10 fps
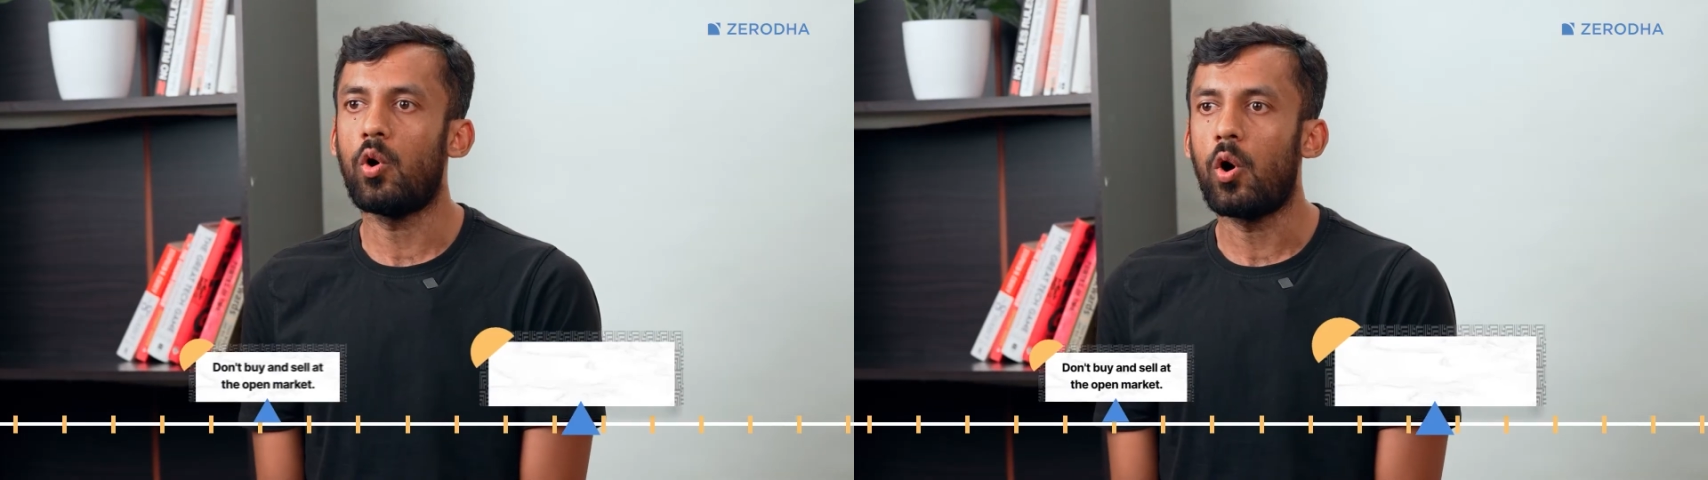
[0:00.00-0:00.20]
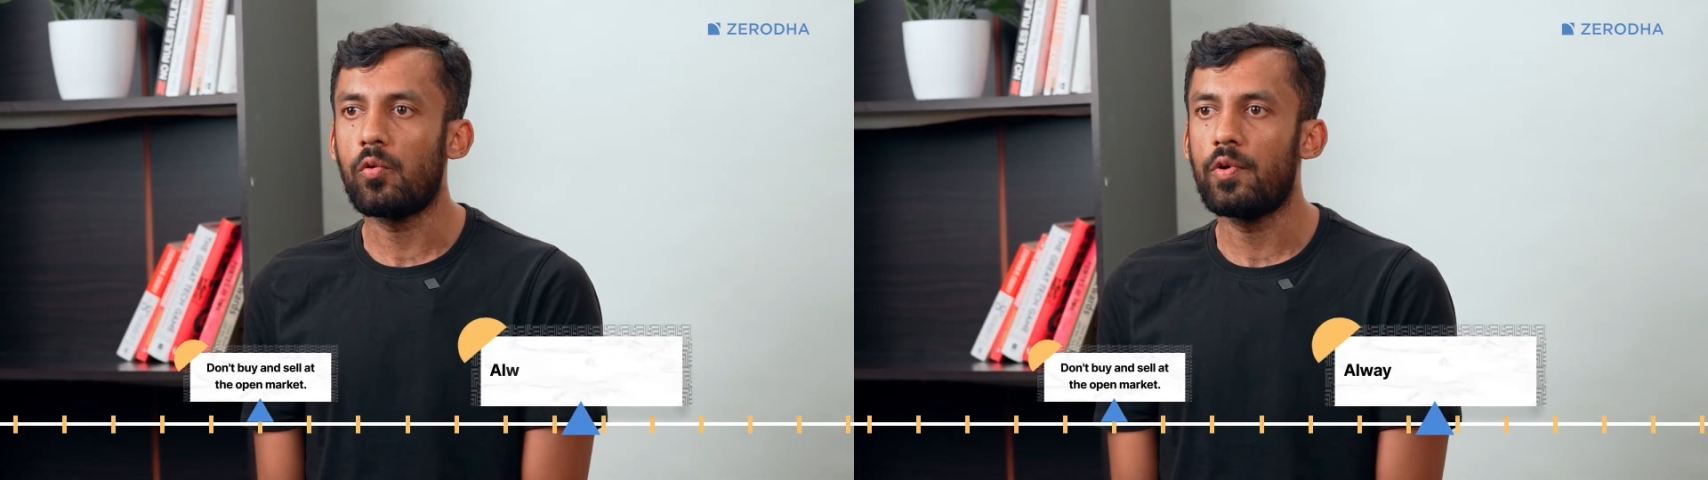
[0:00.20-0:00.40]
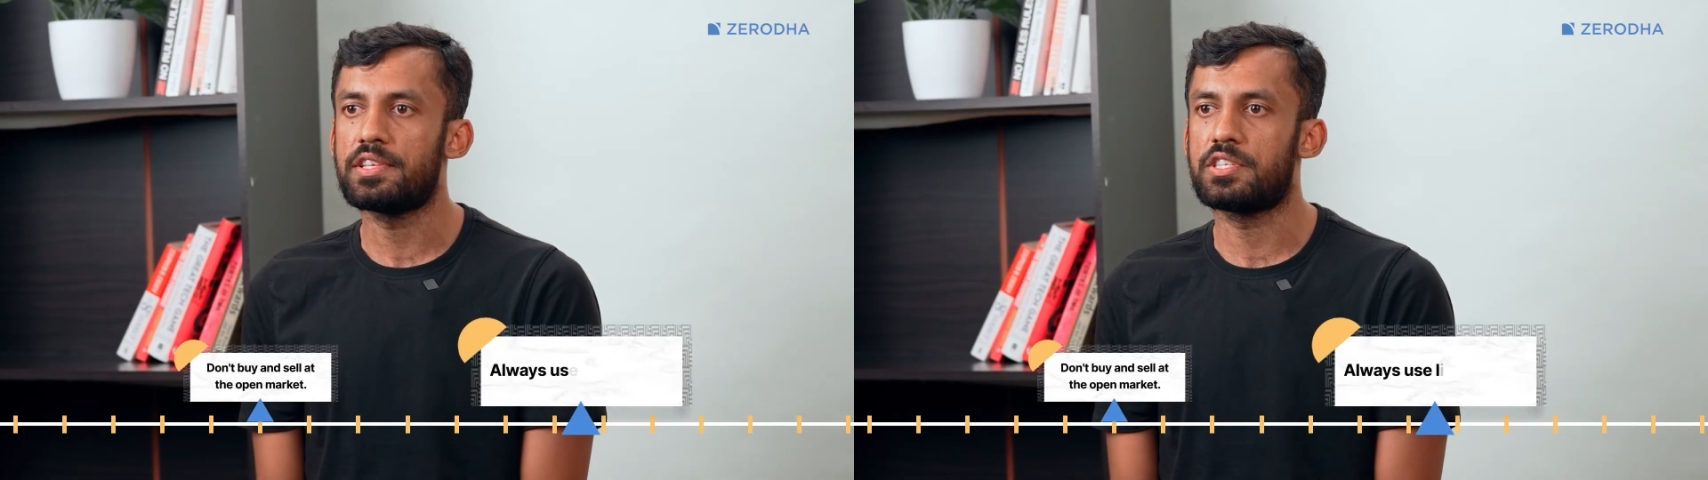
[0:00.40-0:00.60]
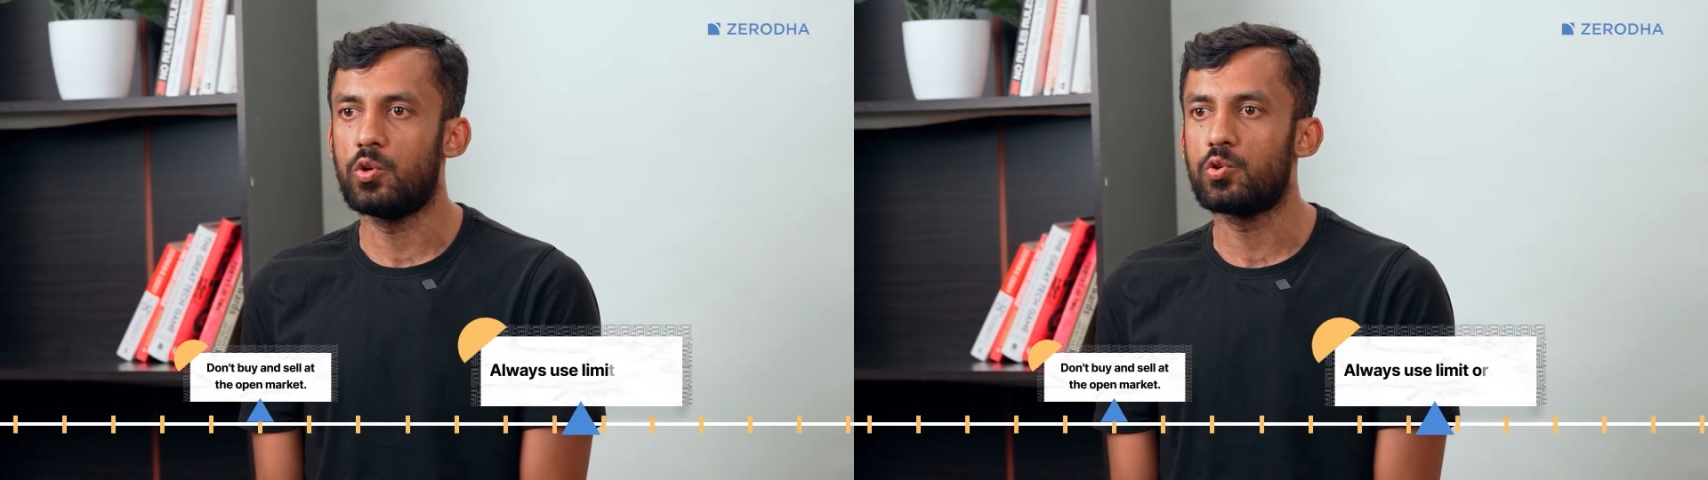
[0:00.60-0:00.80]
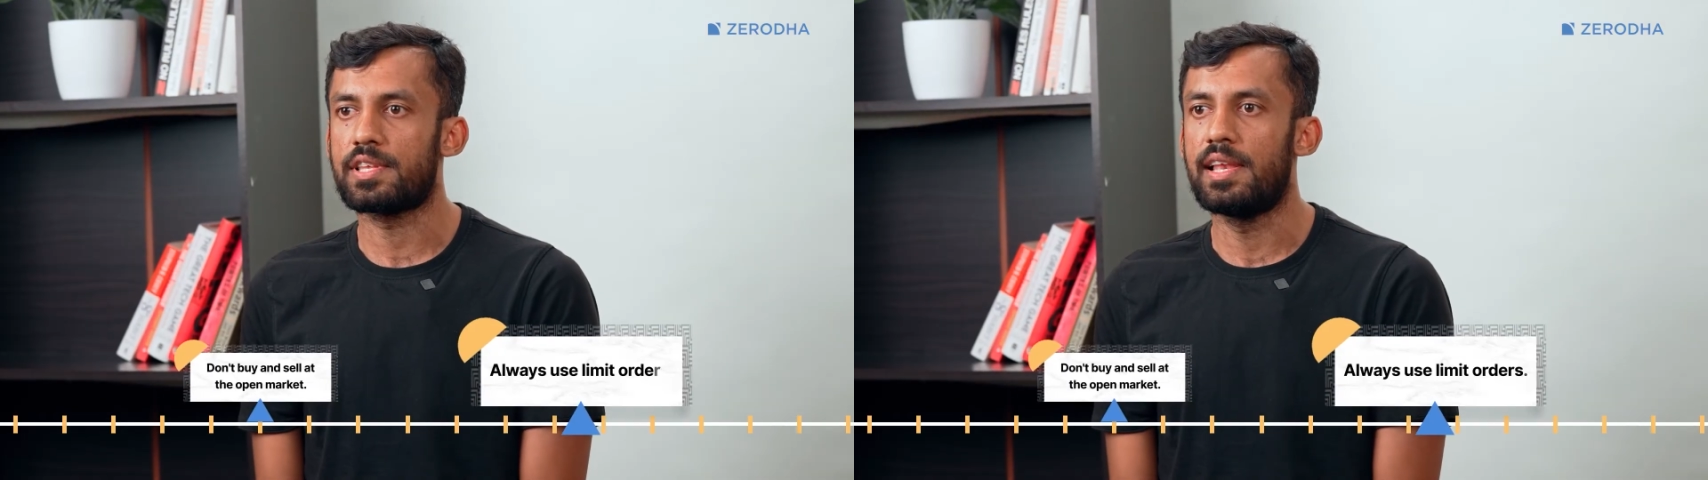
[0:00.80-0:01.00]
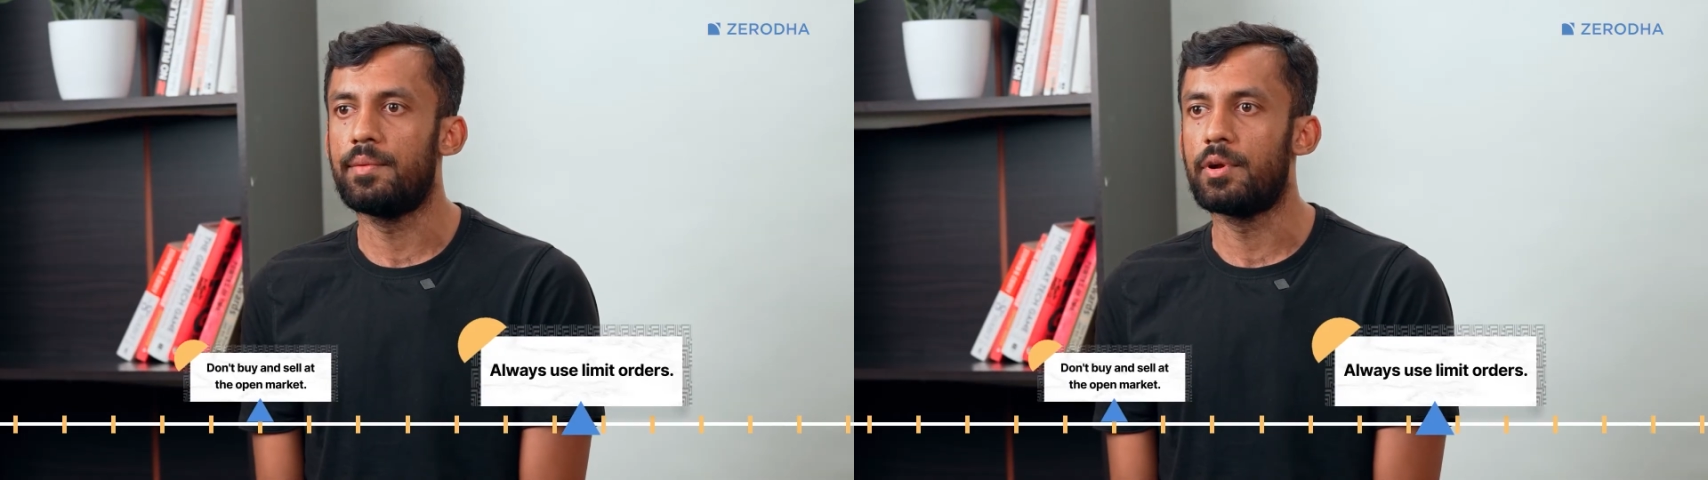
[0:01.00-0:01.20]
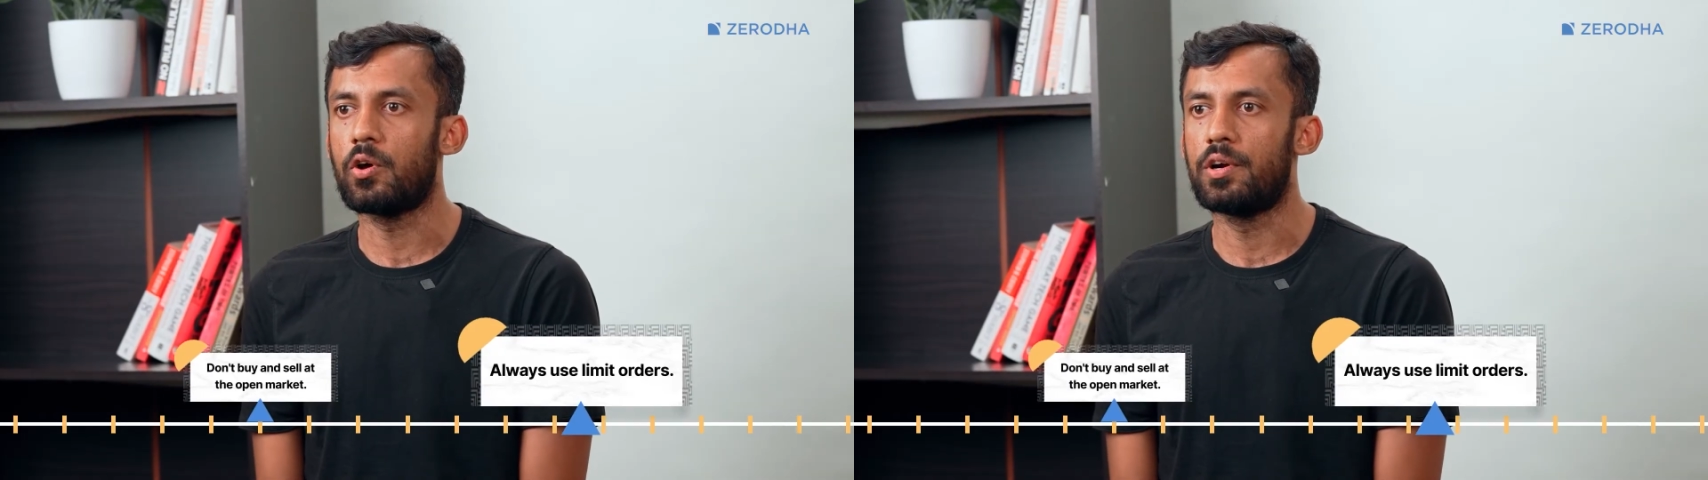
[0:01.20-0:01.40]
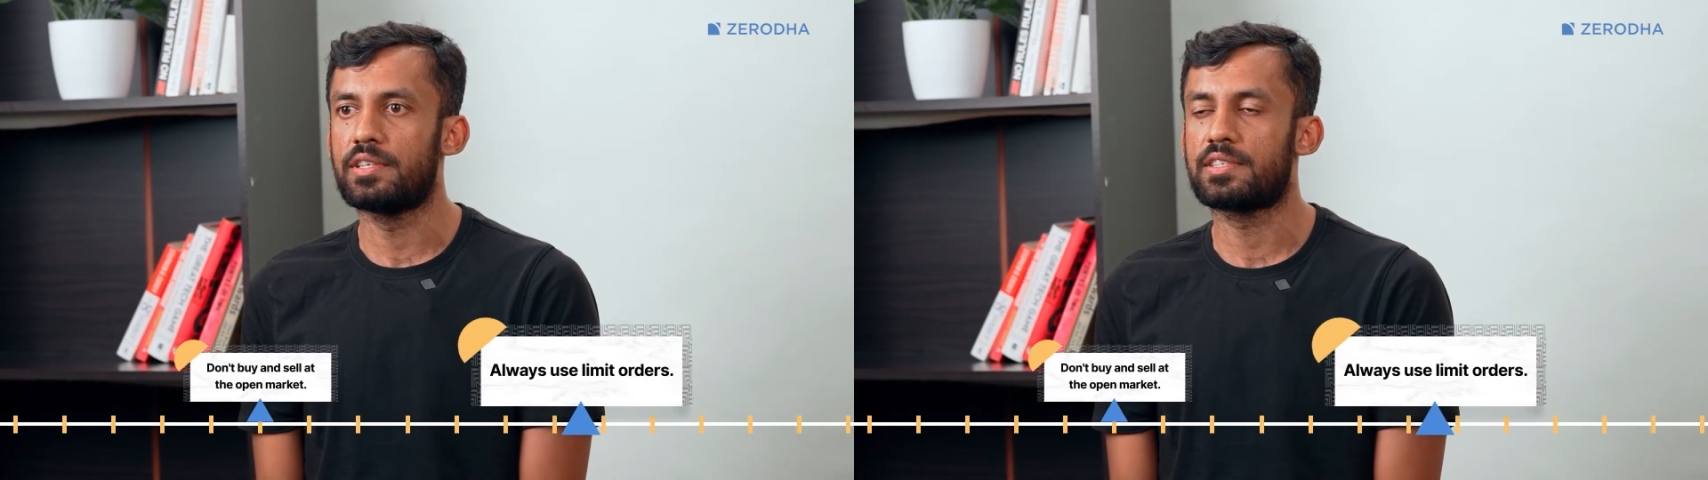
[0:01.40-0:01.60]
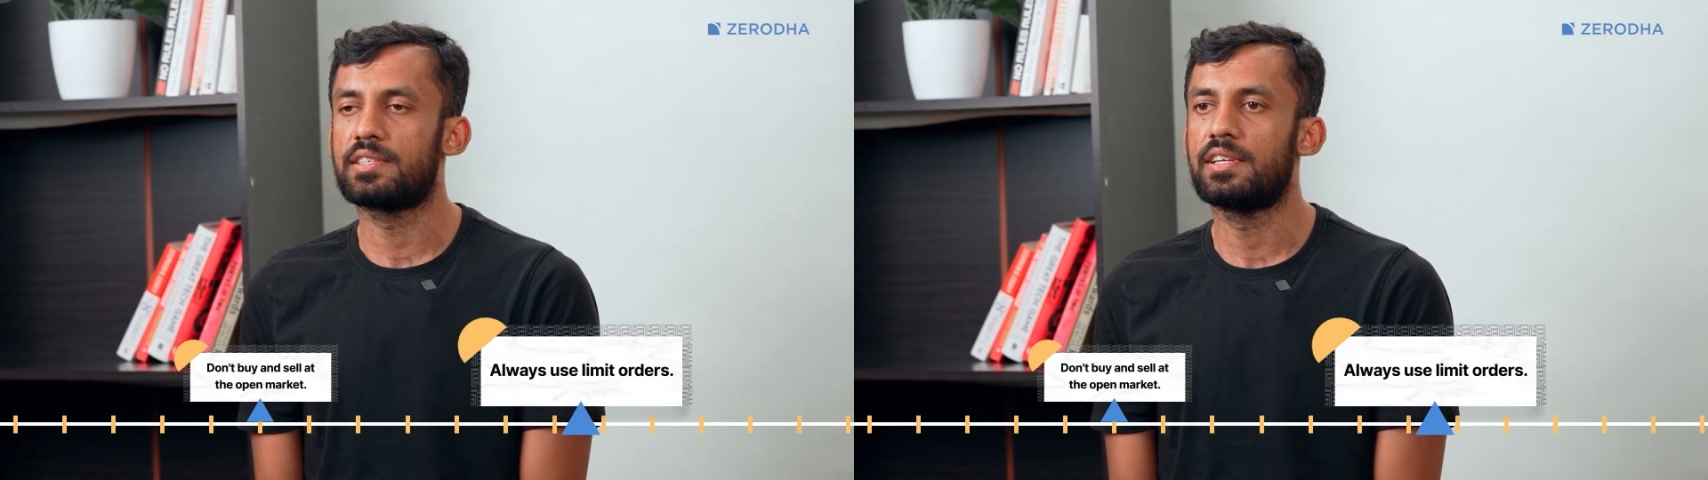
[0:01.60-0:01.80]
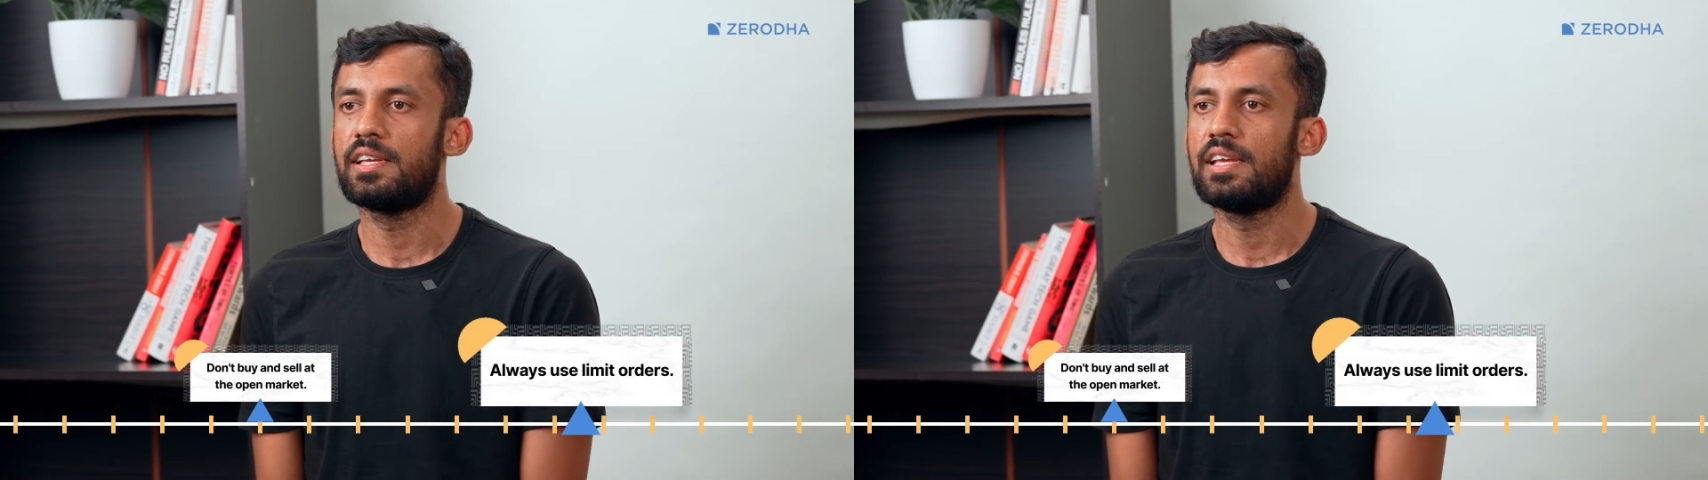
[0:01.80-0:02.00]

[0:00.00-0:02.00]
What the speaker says: always use limit orders.